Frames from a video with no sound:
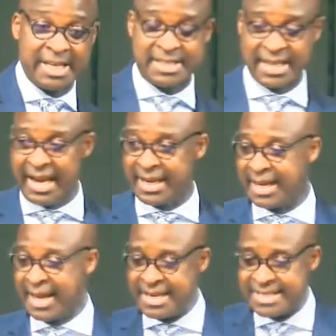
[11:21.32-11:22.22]
saying
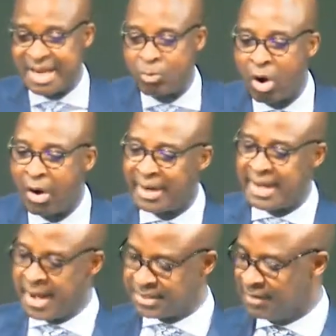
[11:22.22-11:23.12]
in Psalm
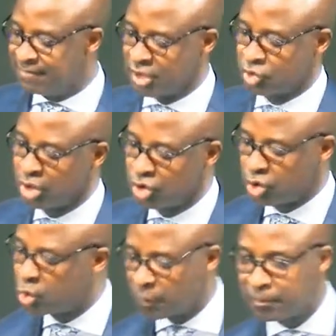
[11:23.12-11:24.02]
118, verse
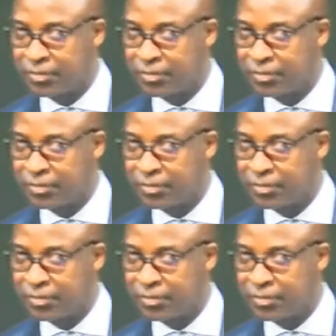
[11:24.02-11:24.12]
22,